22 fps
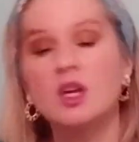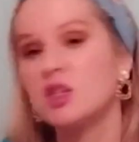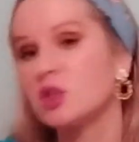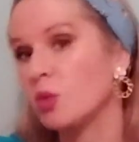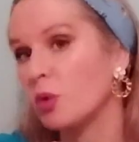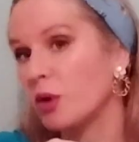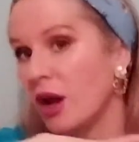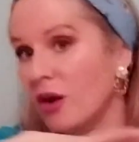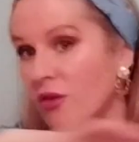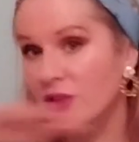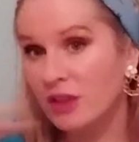So,
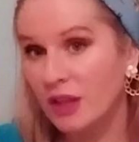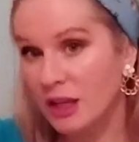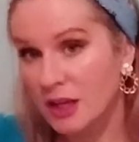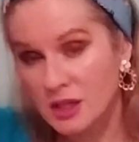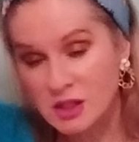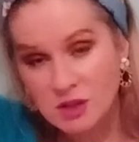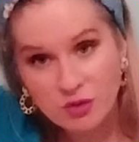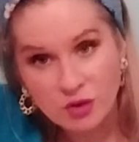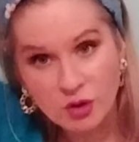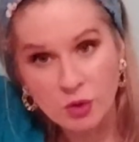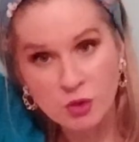whatever that
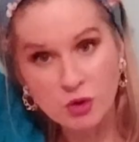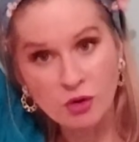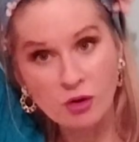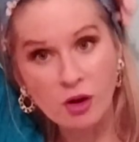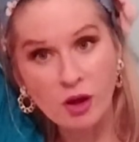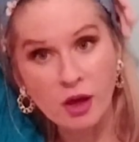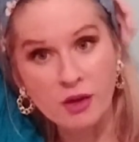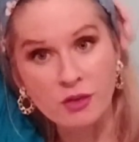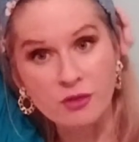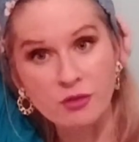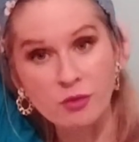is for you in your
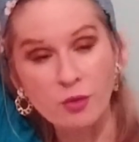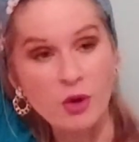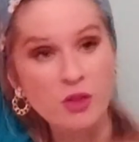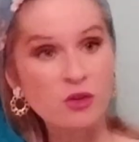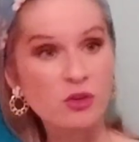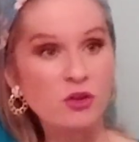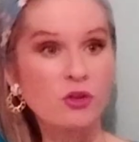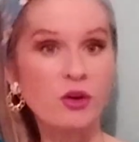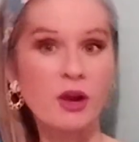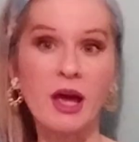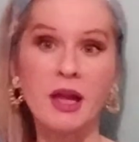life, whether
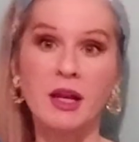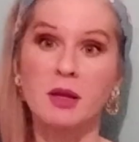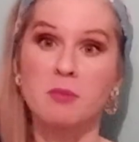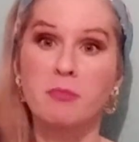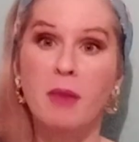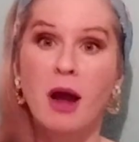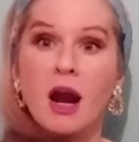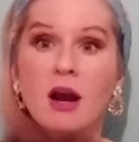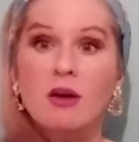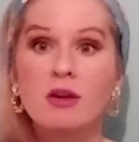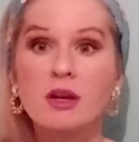you're getting
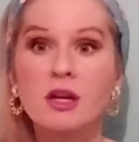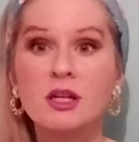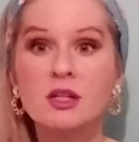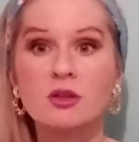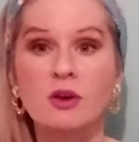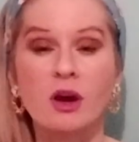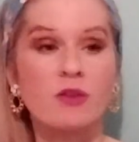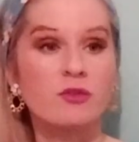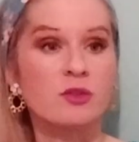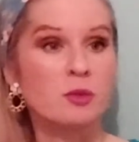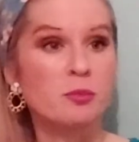married,
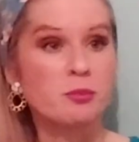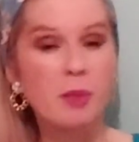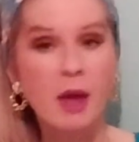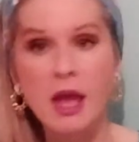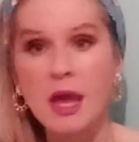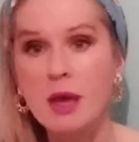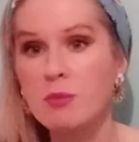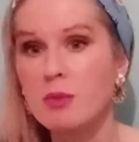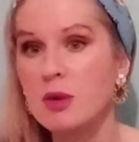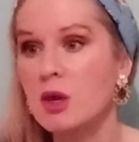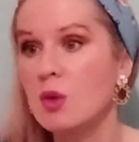you're having a
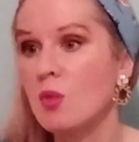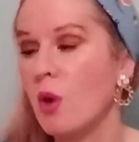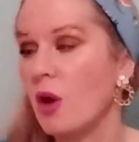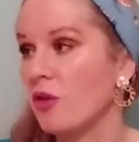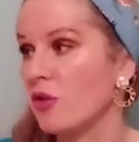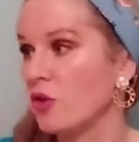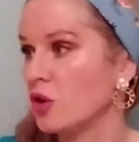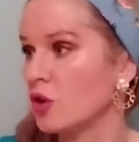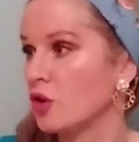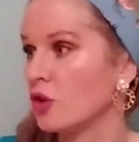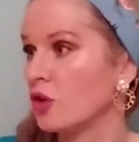baby,
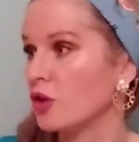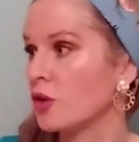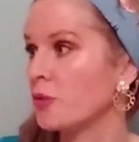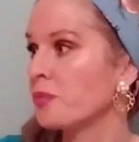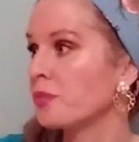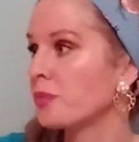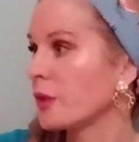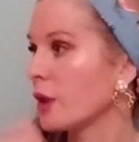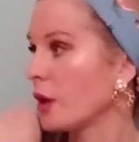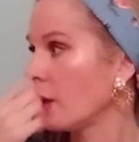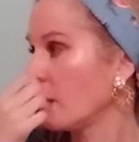whether you're
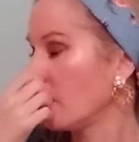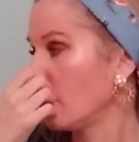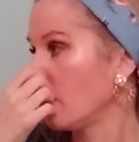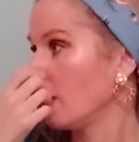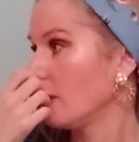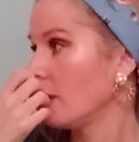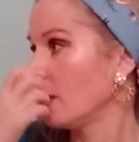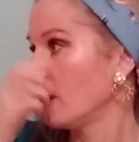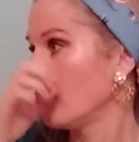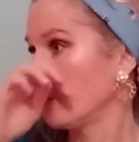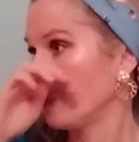
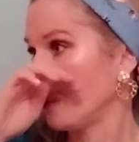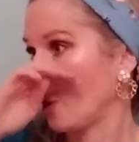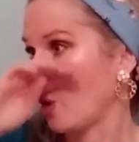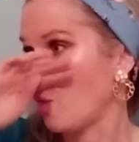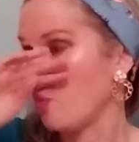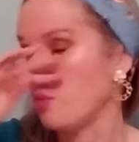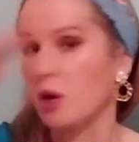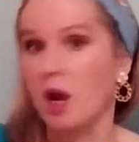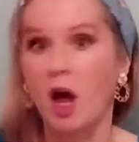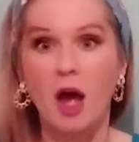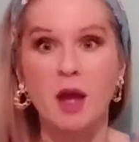
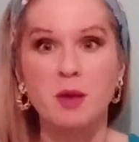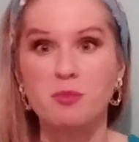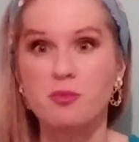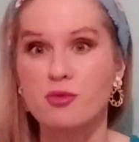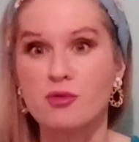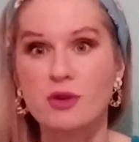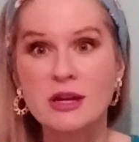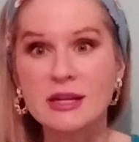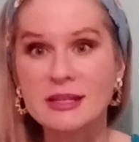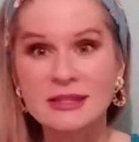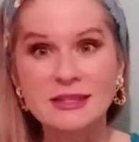becoming a high
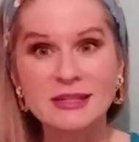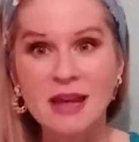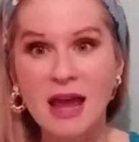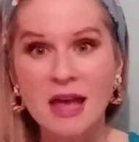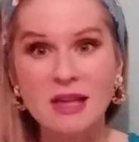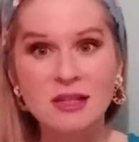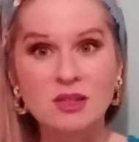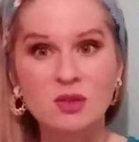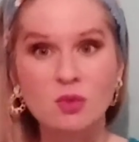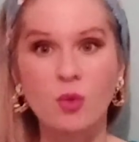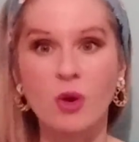
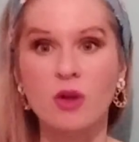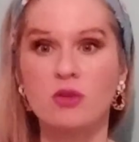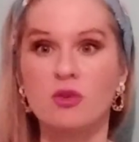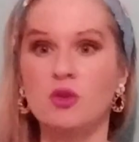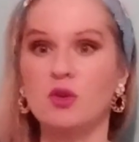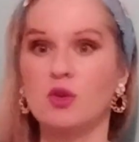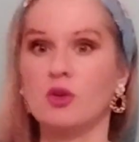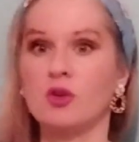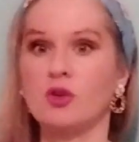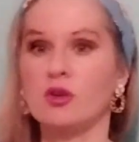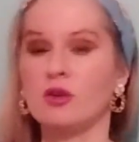priestess, whether
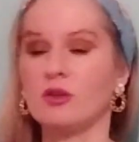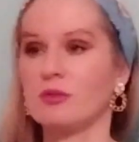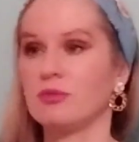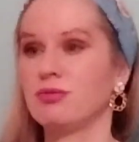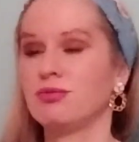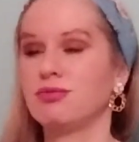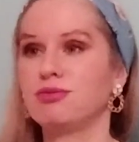you're